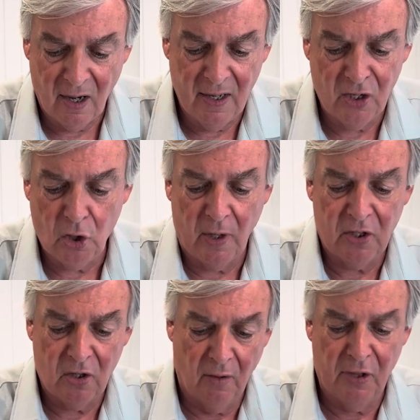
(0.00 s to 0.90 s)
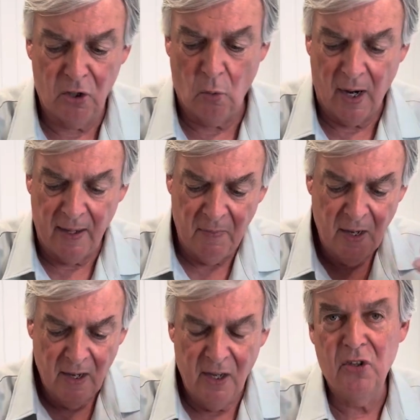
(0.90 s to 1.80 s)
interest of this wine
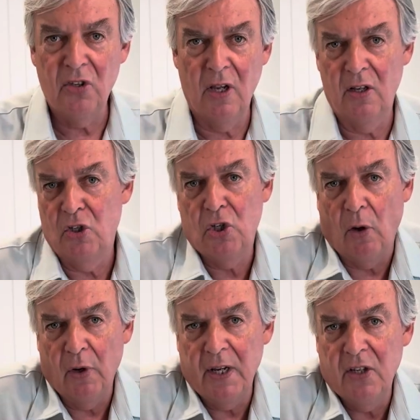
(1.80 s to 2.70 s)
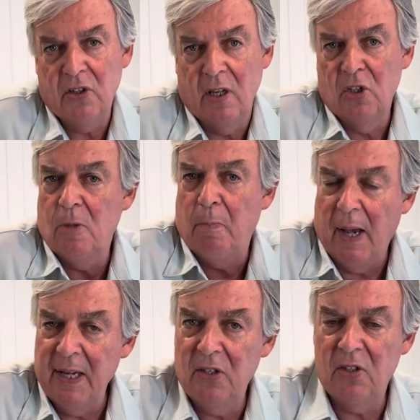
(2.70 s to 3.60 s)
is cherries and
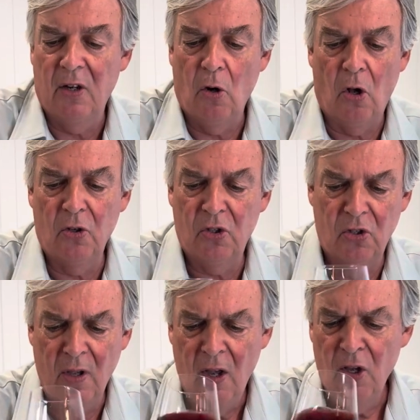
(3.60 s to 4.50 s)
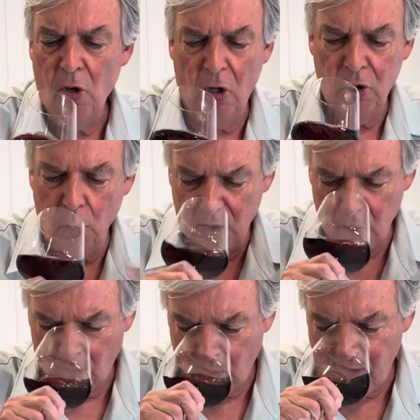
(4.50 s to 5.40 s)
spice and all sorts
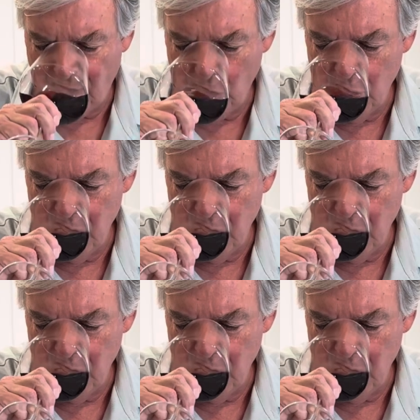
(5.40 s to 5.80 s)
of red fruit